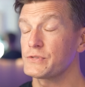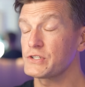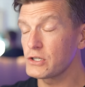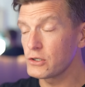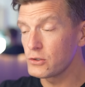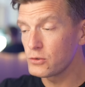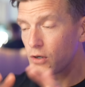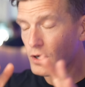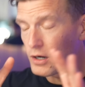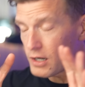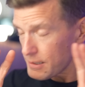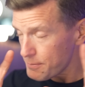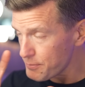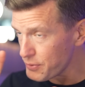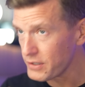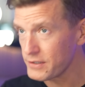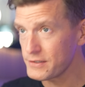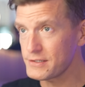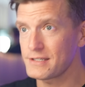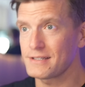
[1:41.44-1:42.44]
So, I
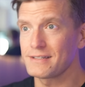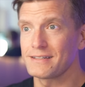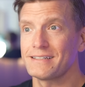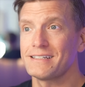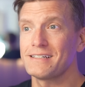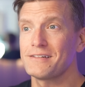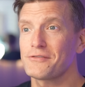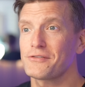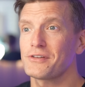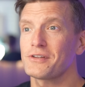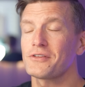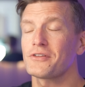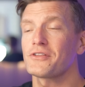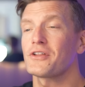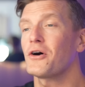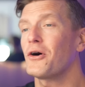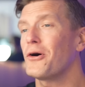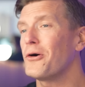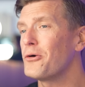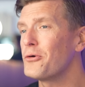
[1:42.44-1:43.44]
personally think that
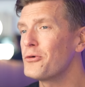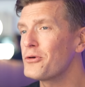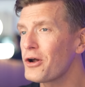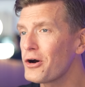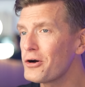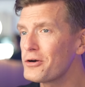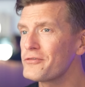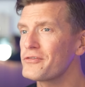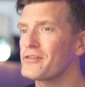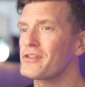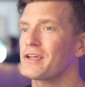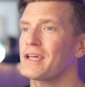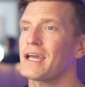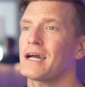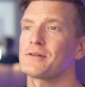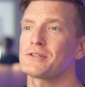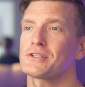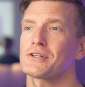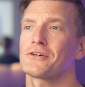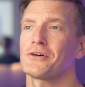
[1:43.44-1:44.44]
the whole over the
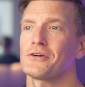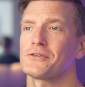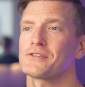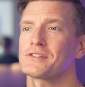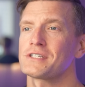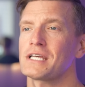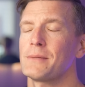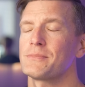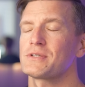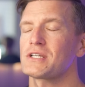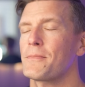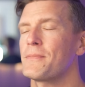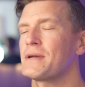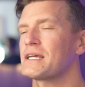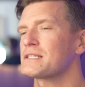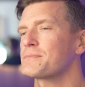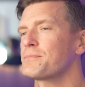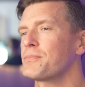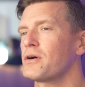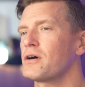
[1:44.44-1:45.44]
counter concept
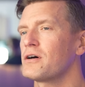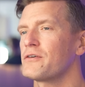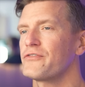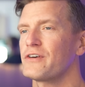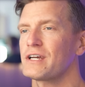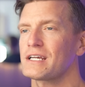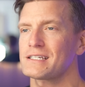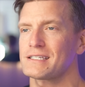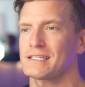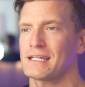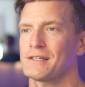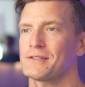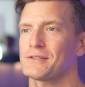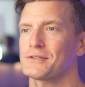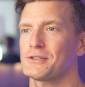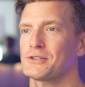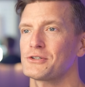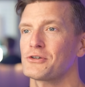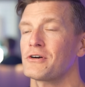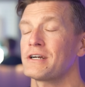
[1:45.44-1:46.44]
makes perfect
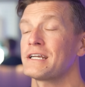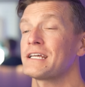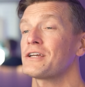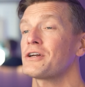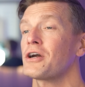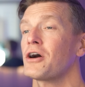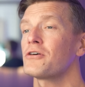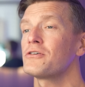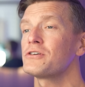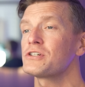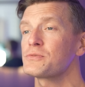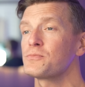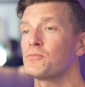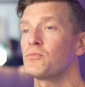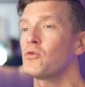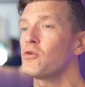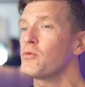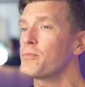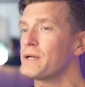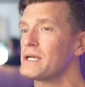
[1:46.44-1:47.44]
sense to try and encourage
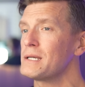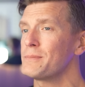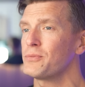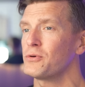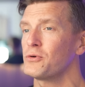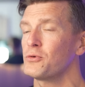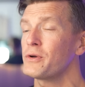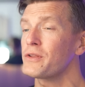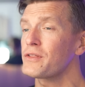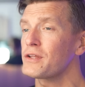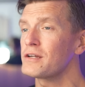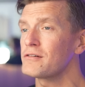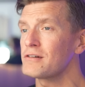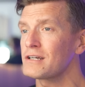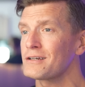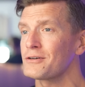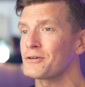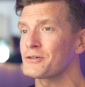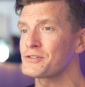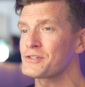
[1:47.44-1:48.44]
more people with
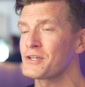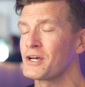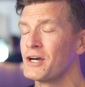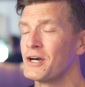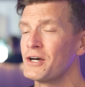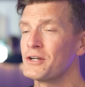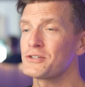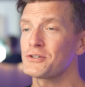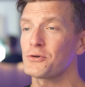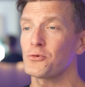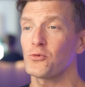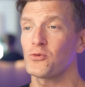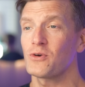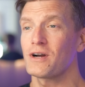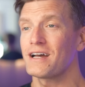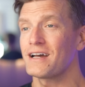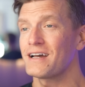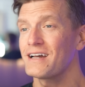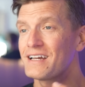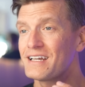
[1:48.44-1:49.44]
hearing loss to
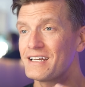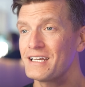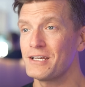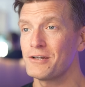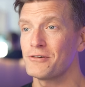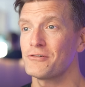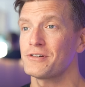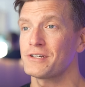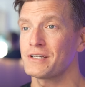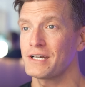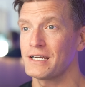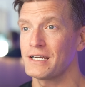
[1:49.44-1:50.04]
wear hearing